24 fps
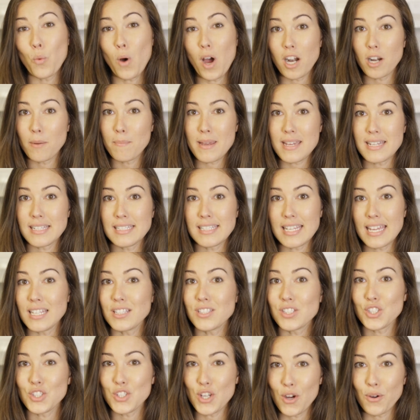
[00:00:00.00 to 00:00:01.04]
Water-based
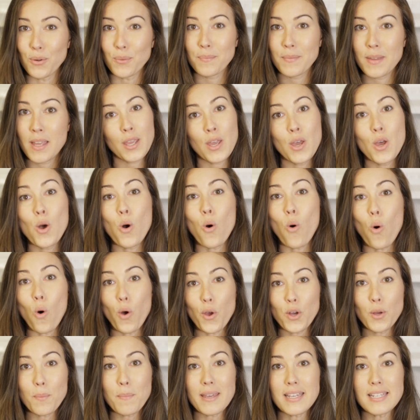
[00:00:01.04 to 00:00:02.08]
stains don't.
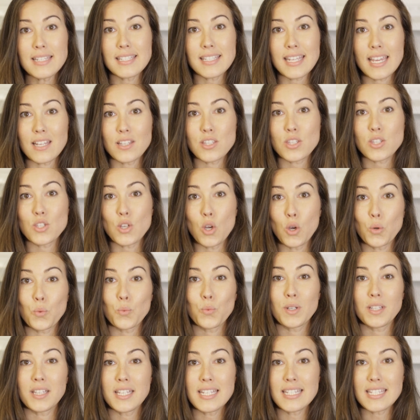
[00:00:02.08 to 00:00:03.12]
Oil-based stains soak
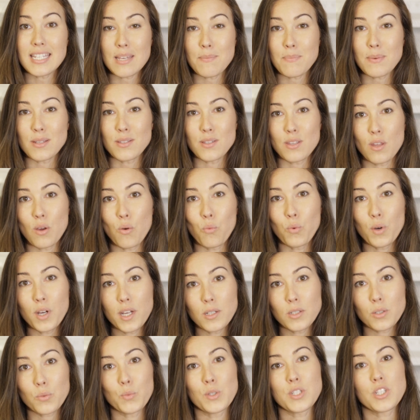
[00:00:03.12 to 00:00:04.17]
really deep into the
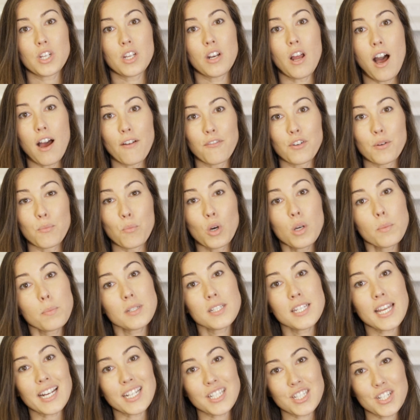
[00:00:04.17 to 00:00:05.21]
wood, which could offer more
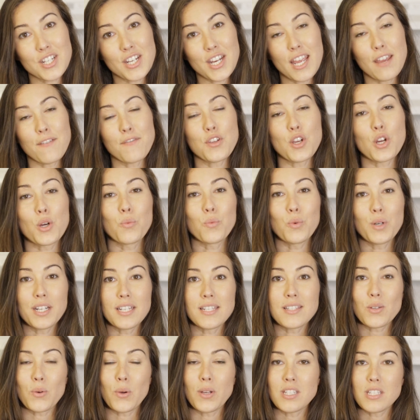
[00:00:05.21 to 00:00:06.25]
protection if your wood
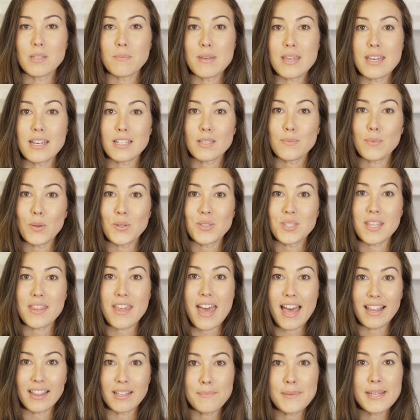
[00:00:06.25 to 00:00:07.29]
is going to be exposed to the
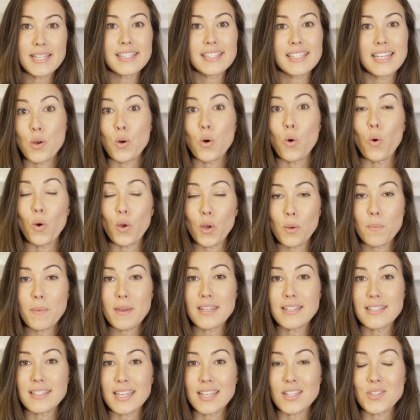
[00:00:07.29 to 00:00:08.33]
elements.
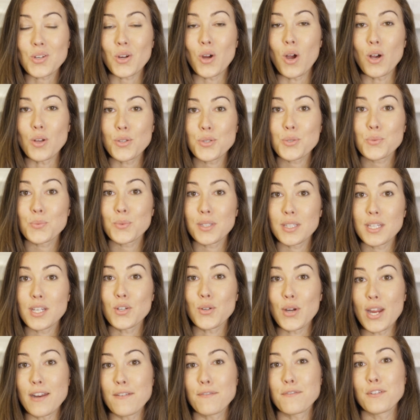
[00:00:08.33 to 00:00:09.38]
Oil-based stains are also really
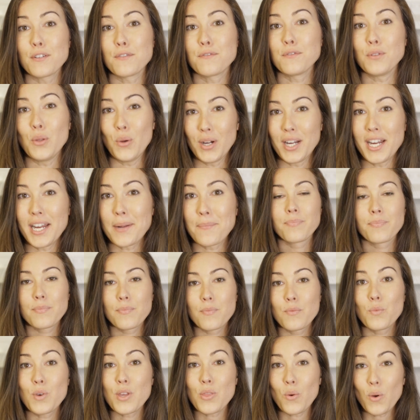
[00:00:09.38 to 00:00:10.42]
great for flooring.
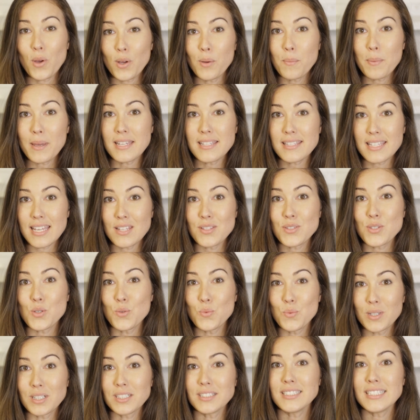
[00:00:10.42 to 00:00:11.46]
With oil-based stains, you
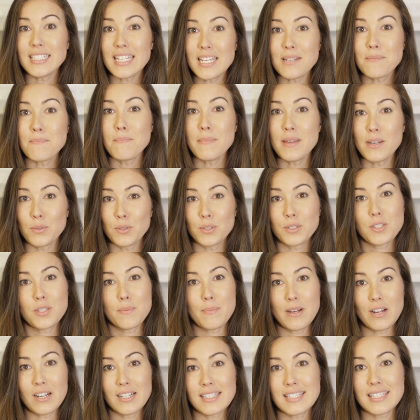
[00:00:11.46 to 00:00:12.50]
will need mineral
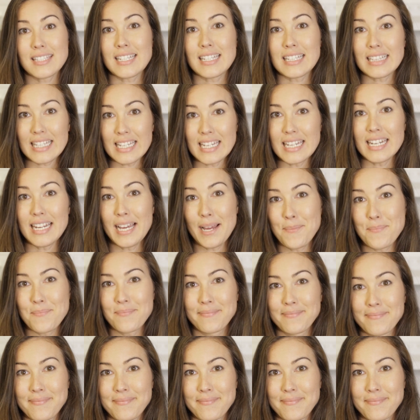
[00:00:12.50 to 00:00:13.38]
spirits to clean it up.